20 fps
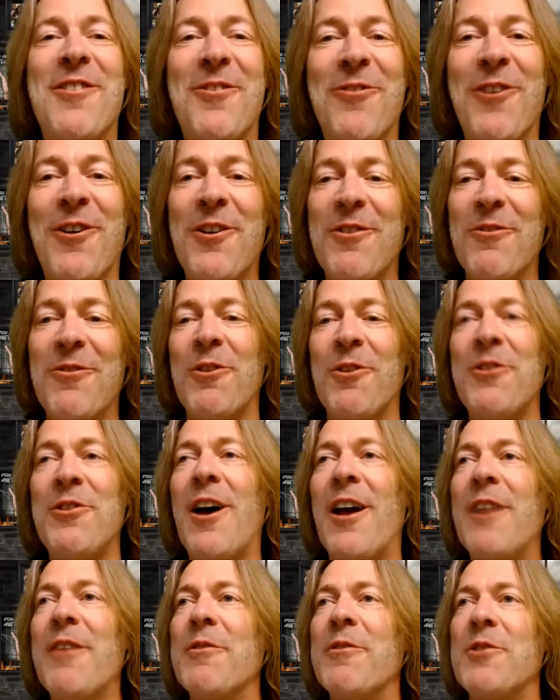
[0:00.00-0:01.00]
Well,
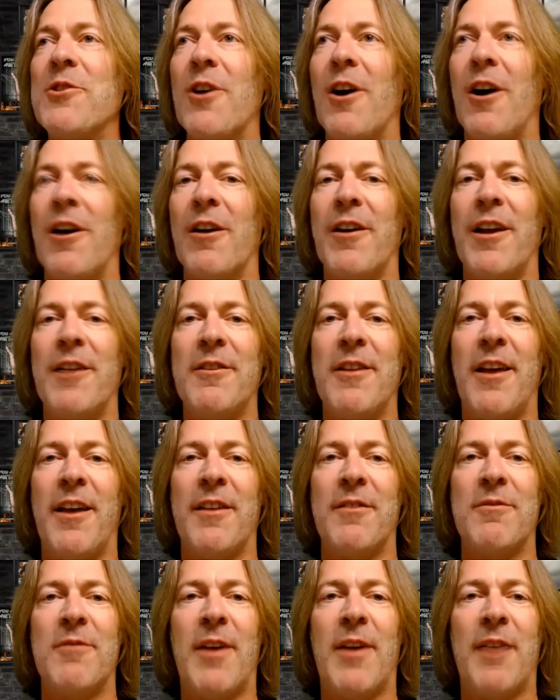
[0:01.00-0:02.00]
none of us are, and
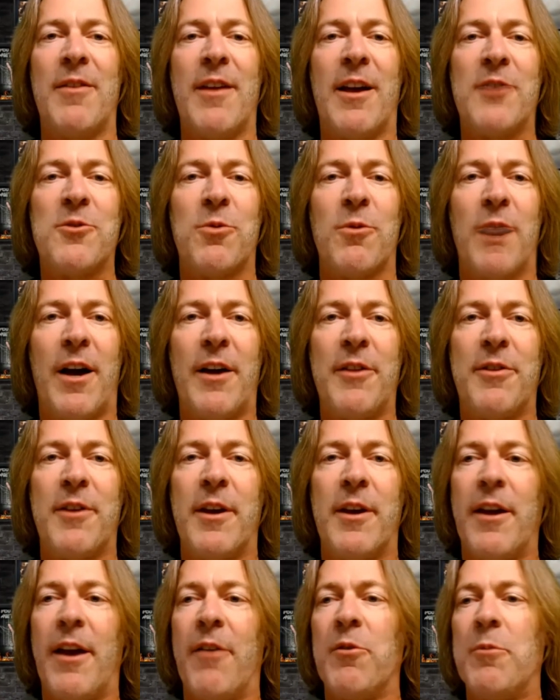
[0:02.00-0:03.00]
that's why I
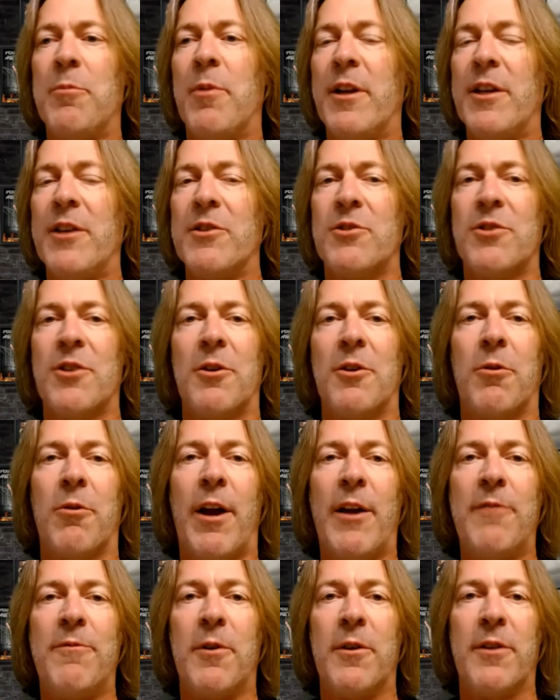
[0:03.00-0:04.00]
think everybody's so
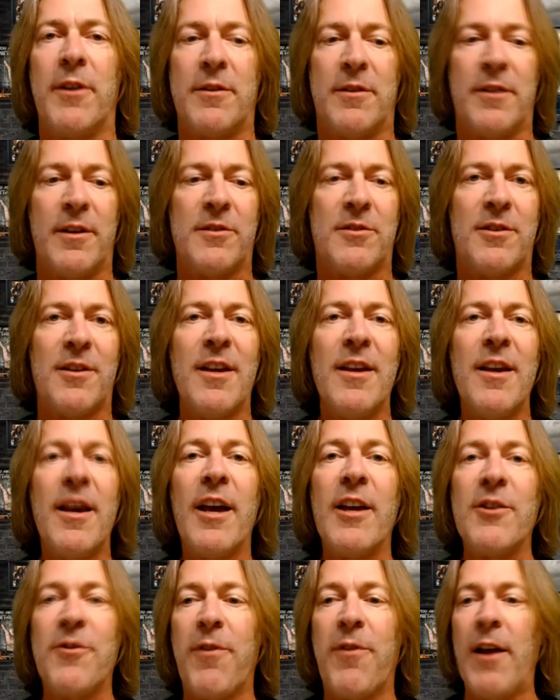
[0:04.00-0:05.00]
grateful that this
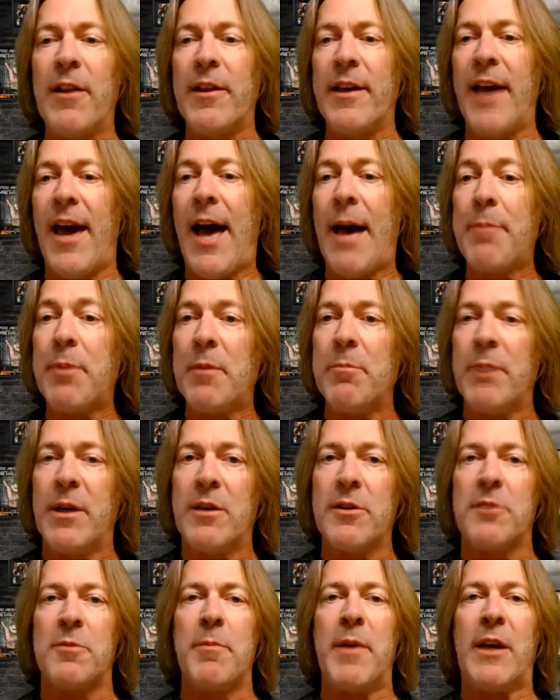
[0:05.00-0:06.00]
has finally happened.
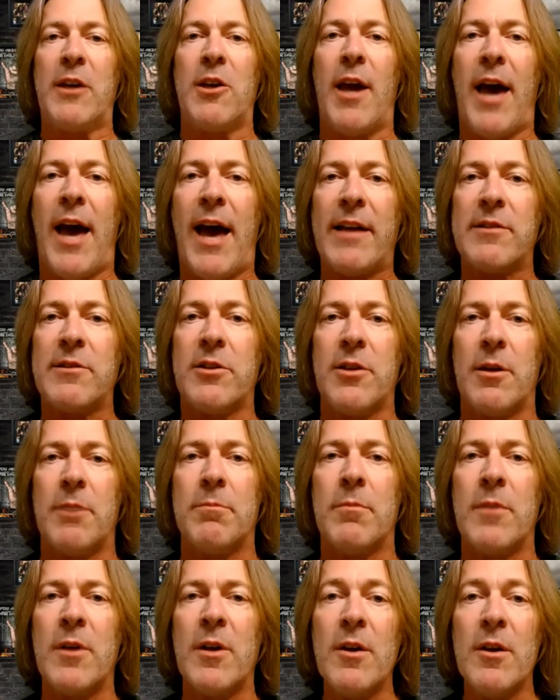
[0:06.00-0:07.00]
Because Mick, you had
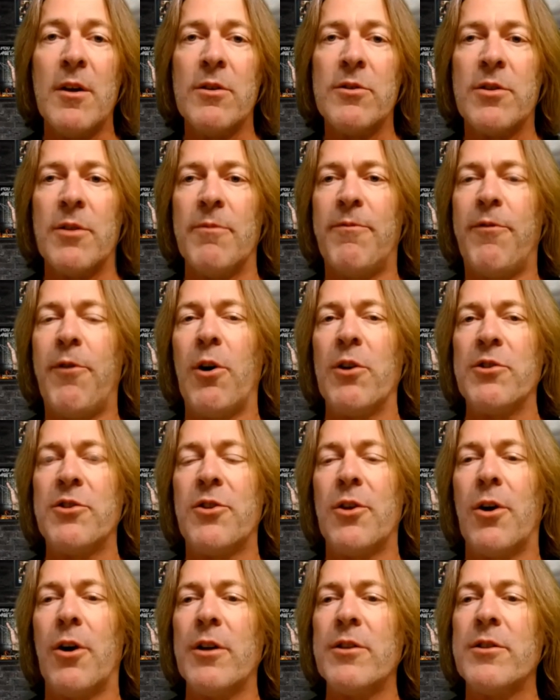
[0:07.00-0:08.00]
some false
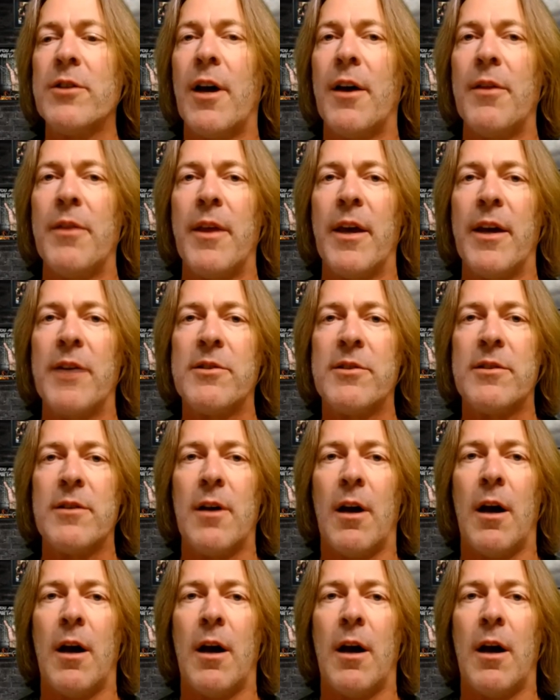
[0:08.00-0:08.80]
starts on this.